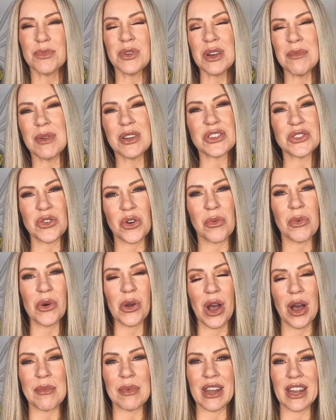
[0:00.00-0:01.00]
pretty much normal
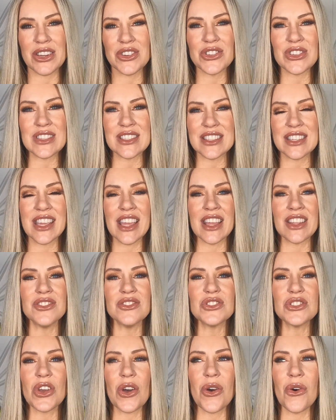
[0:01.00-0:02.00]
combination skin.
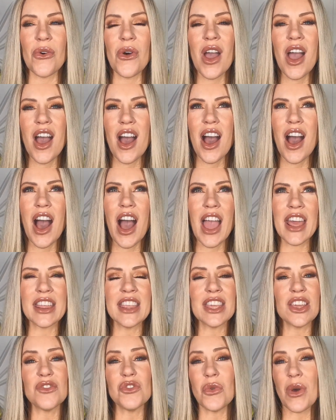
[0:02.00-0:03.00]
So I
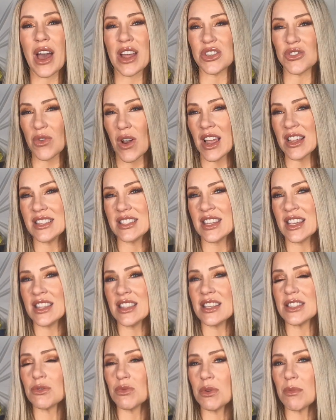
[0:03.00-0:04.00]
think if you had dry skin,
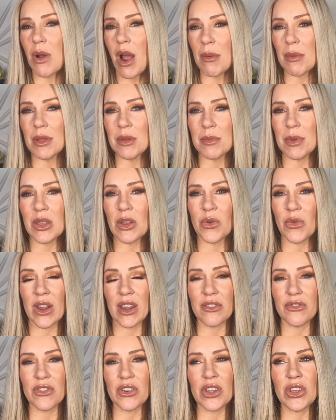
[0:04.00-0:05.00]
this would probably be
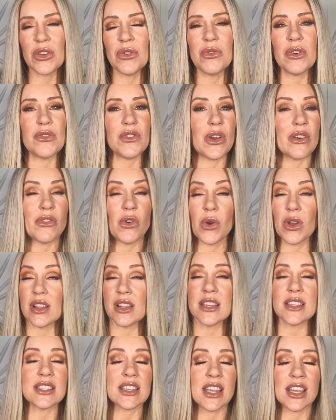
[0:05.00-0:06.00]
great for you. If you have
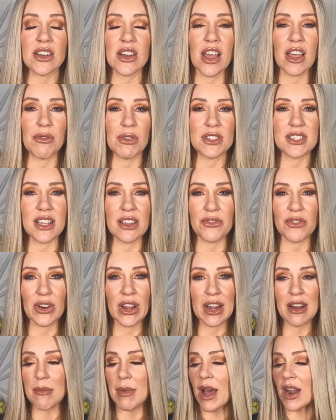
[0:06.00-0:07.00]
oily skin, I would say
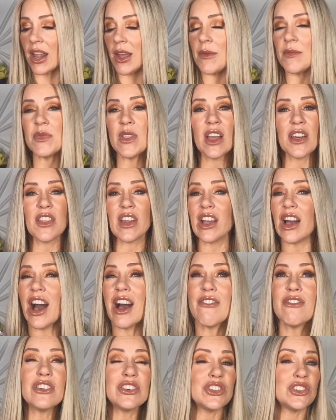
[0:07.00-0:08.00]
forget about it. The
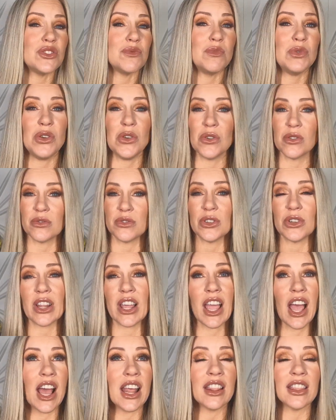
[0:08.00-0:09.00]
coverage is beautiful.
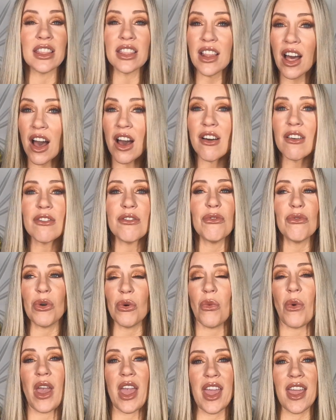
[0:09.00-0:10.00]
Like, I love
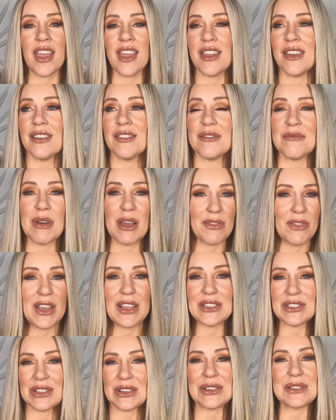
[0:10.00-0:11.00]
the way my
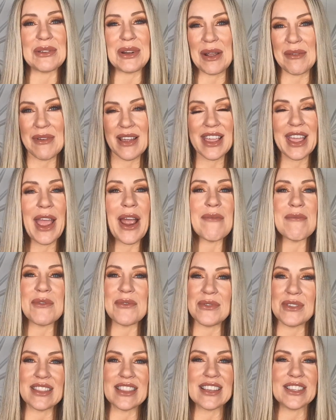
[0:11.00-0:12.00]
face looks when I'm on
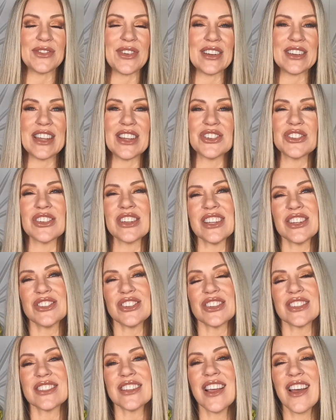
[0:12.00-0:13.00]
camera with this foundation. It's
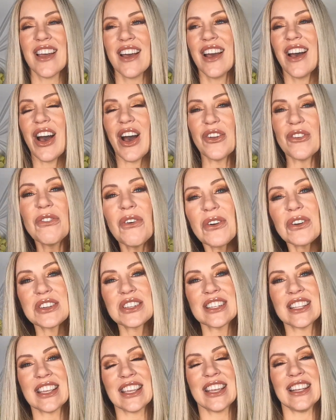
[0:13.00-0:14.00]
just,
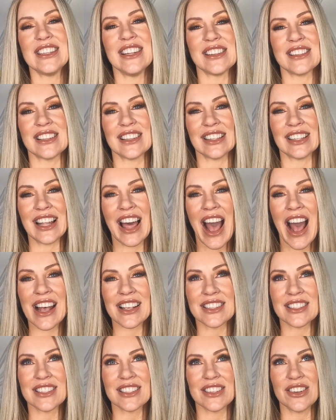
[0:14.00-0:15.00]
unfortunately, it doesn't
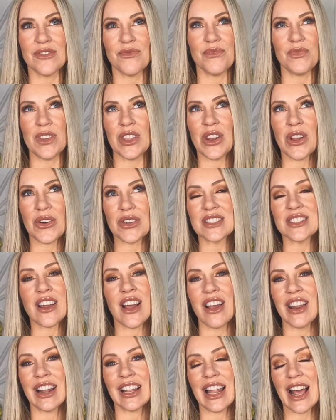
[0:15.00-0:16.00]
last. You know, it's
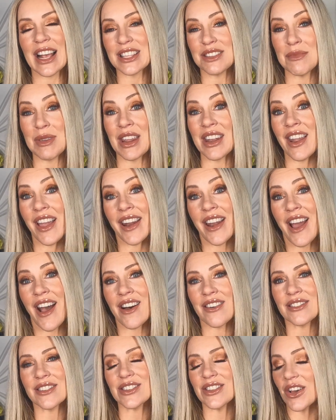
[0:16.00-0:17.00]
not gonna last me a night
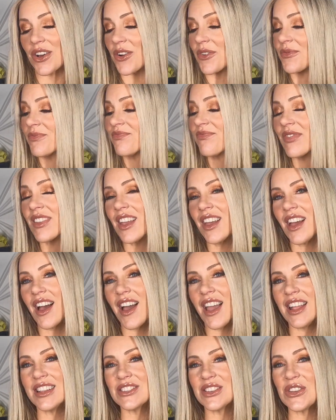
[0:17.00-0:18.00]
out. So
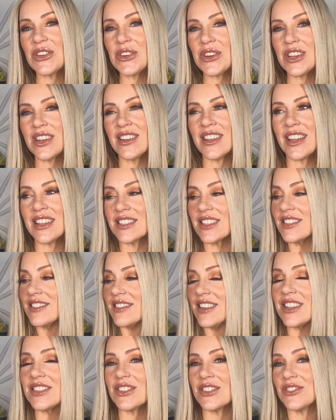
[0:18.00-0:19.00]
it's a good
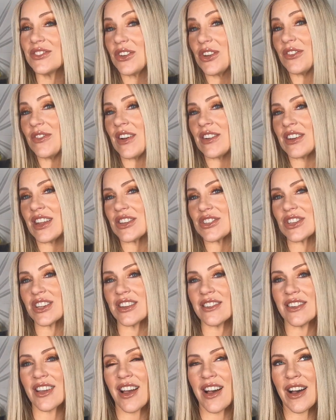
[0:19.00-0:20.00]

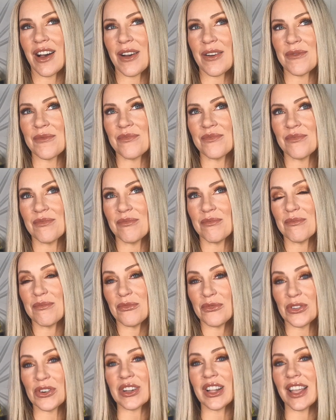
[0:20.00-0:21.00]
foundation
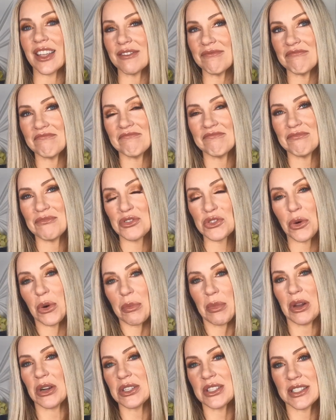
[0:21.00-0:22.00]
for like
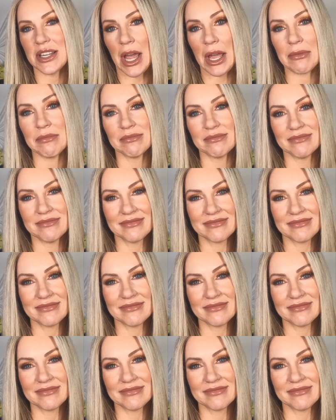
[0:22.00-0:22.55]
short periods of time.